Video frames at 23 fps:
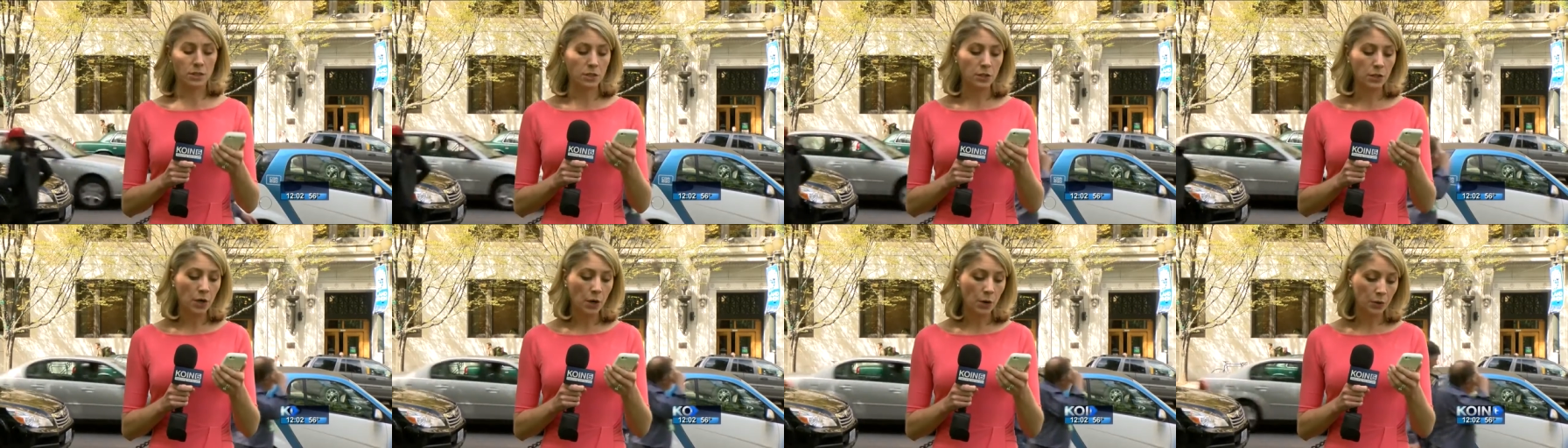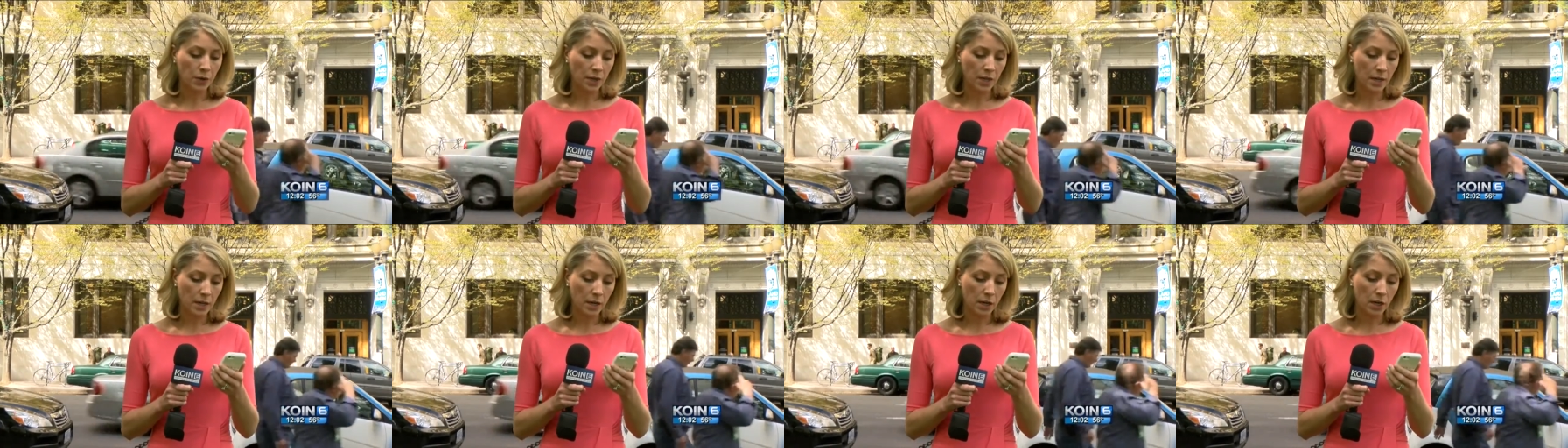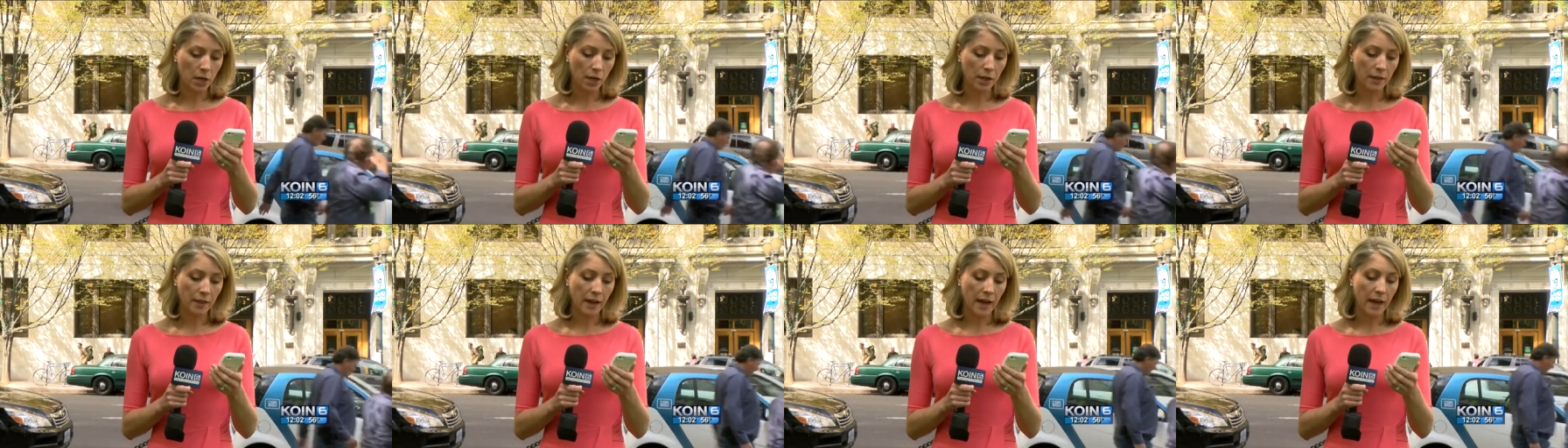to note
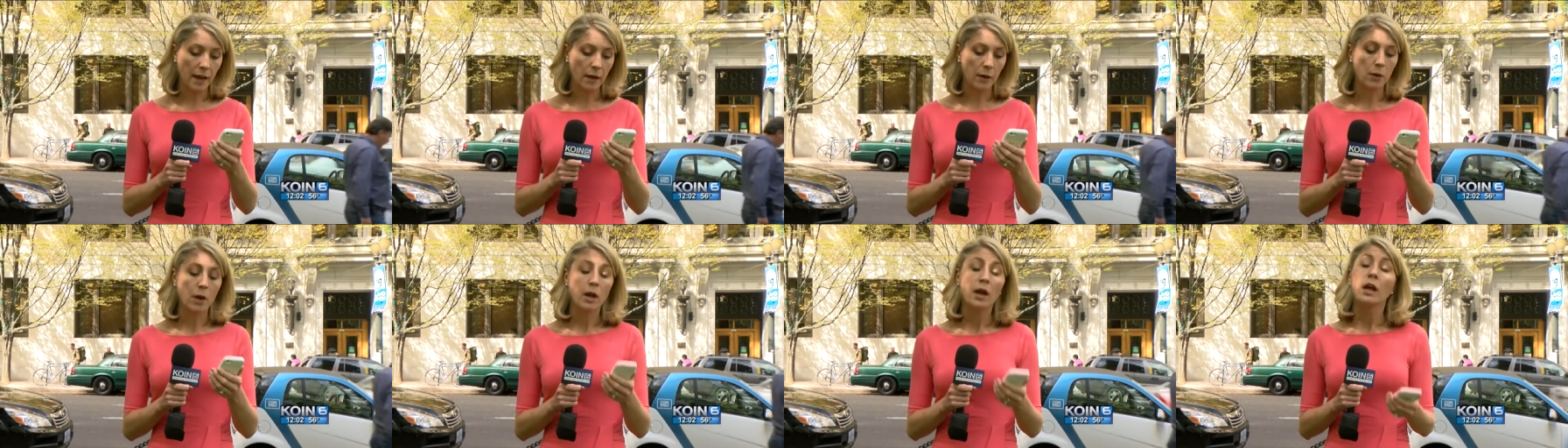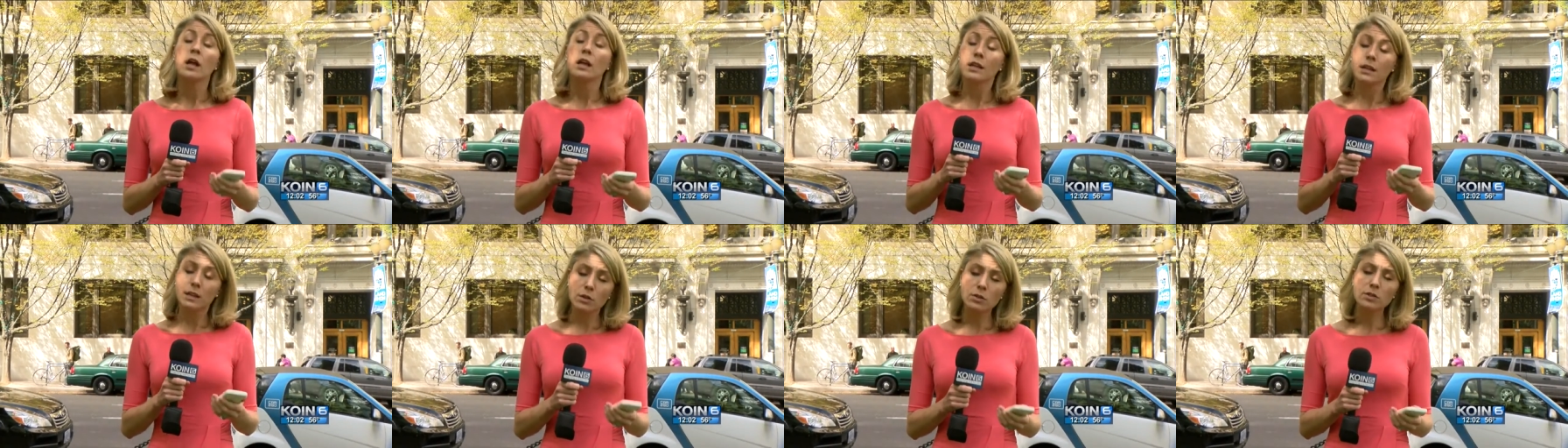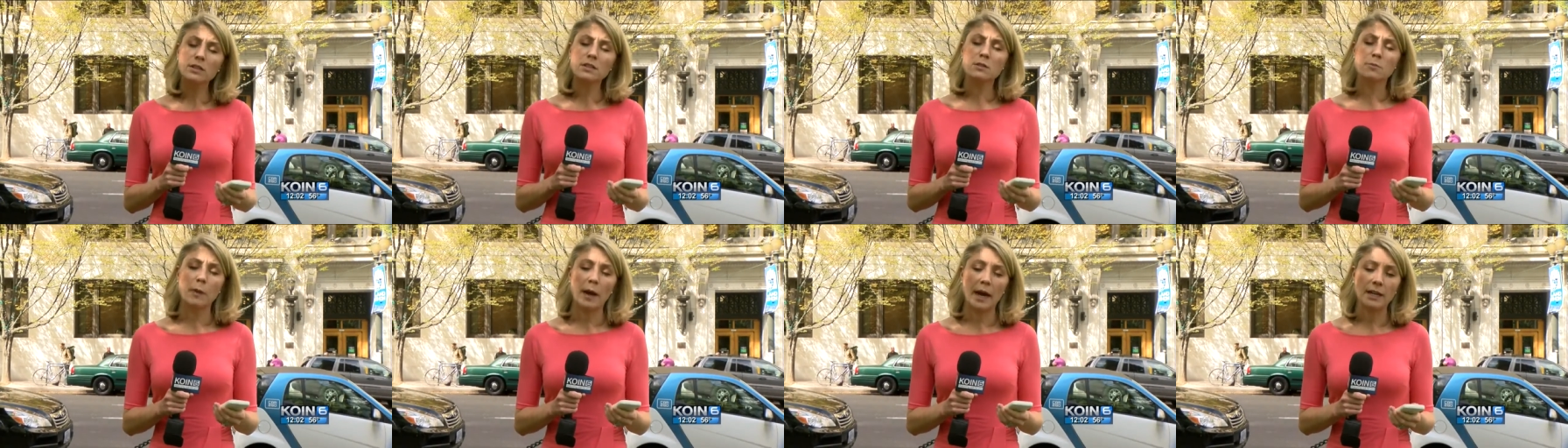here that
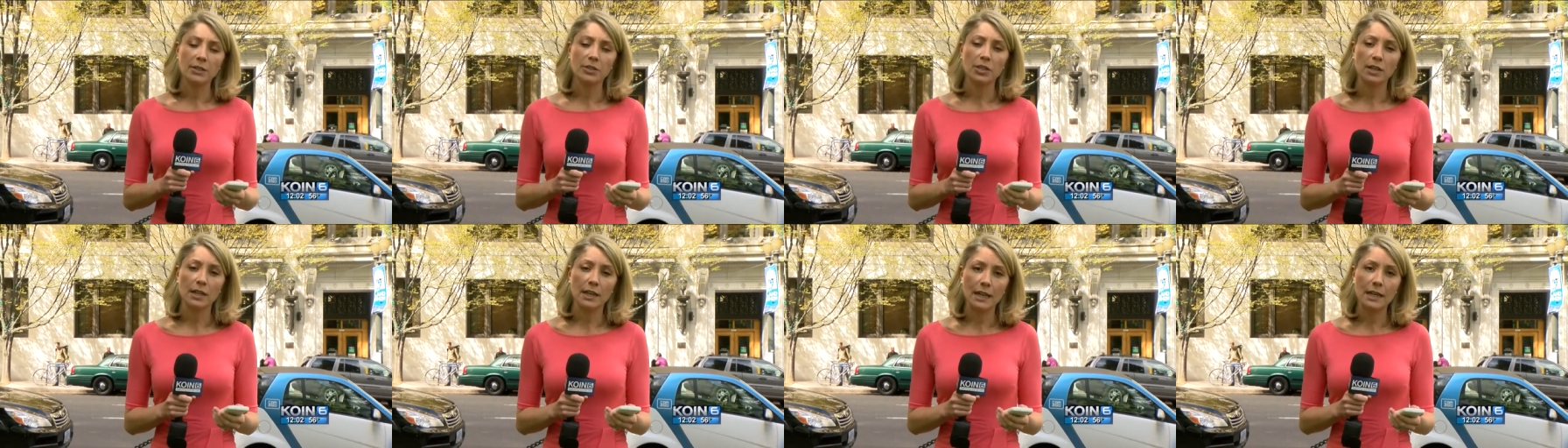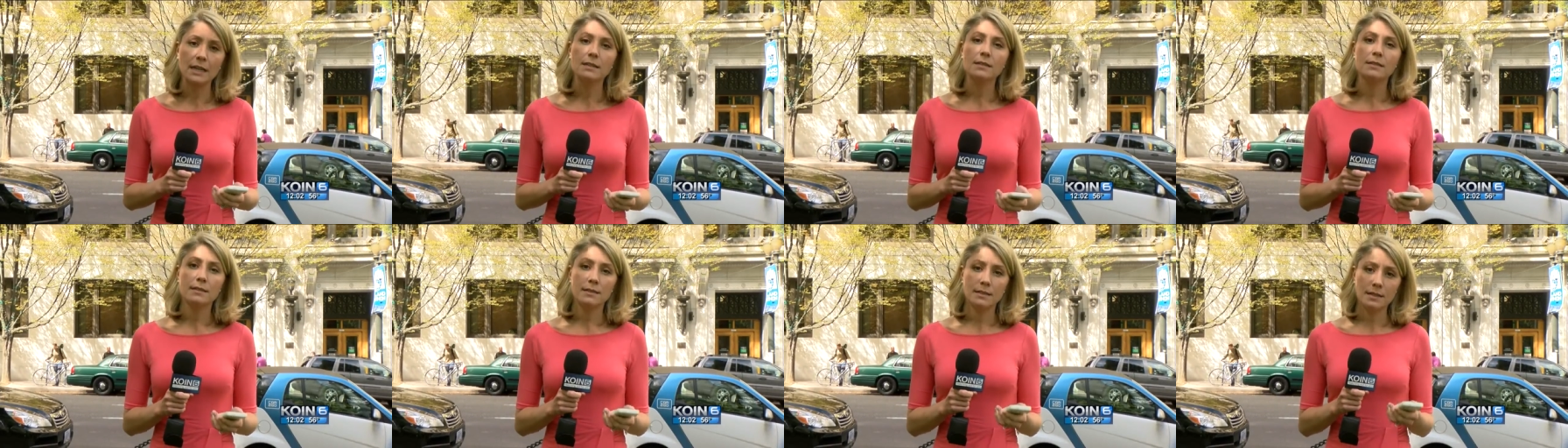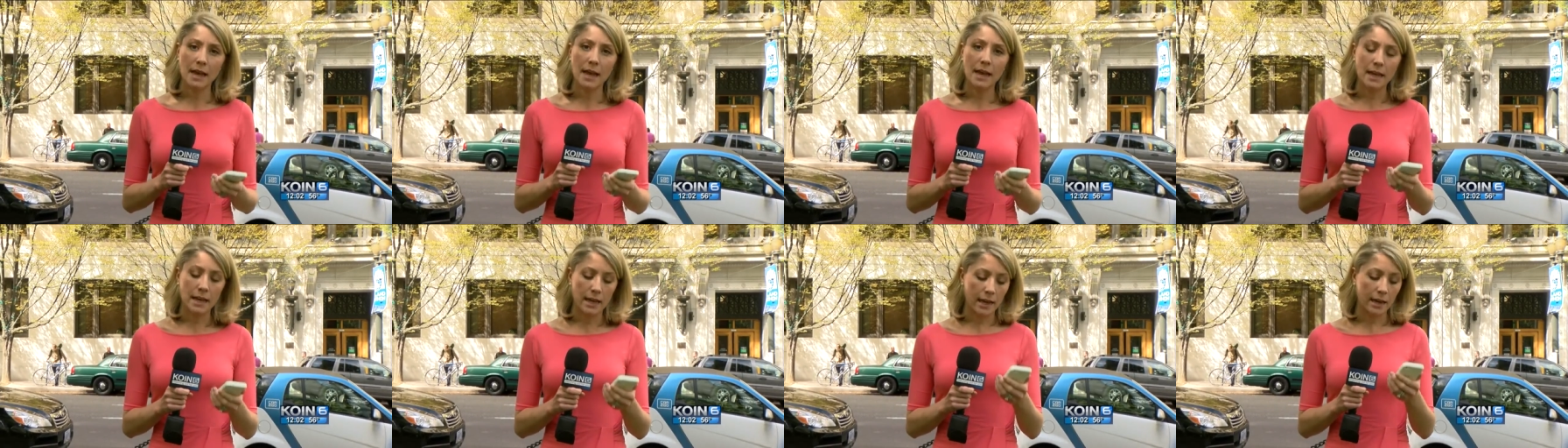Lucas Padgett is
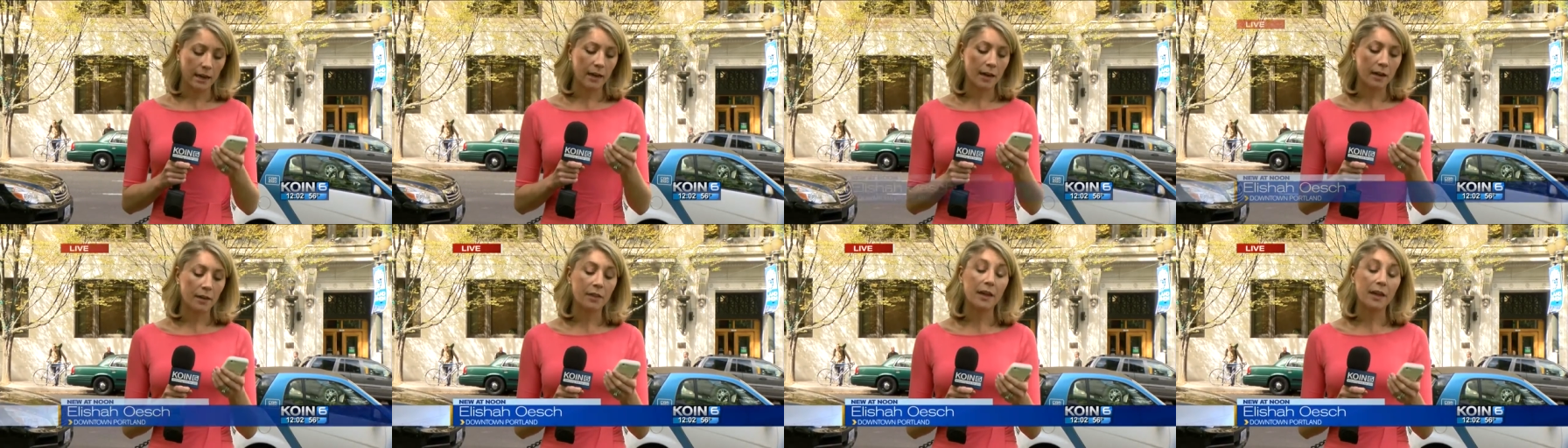saying